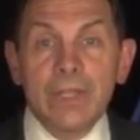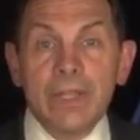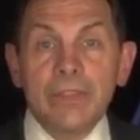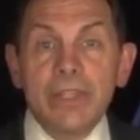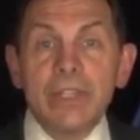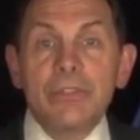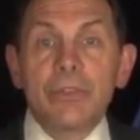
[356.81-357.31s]

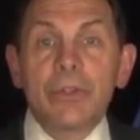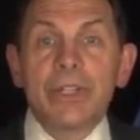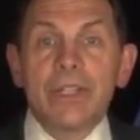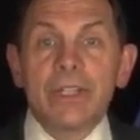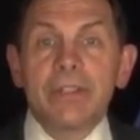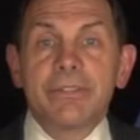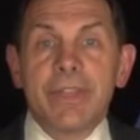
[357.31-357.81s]
Now, these are
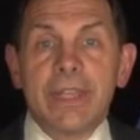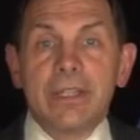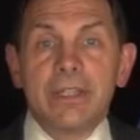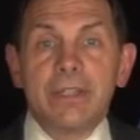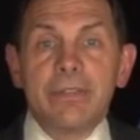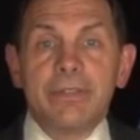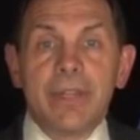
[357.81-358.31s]

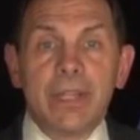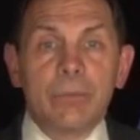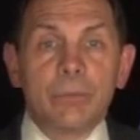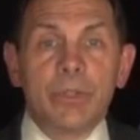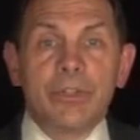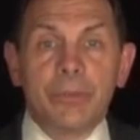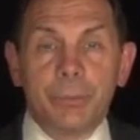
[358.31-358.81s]
innovative
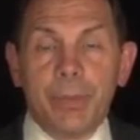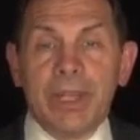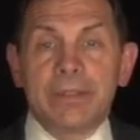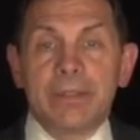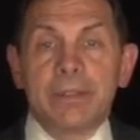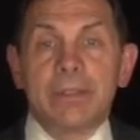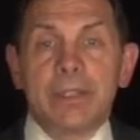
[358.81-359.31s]
and
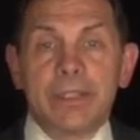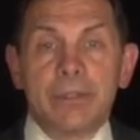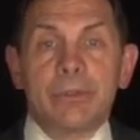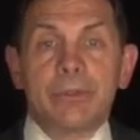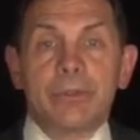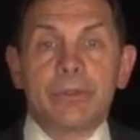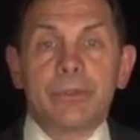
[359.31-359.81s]
respected
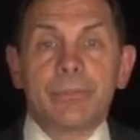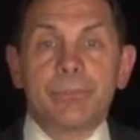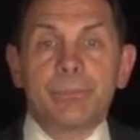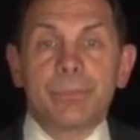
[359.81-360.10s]
leaders.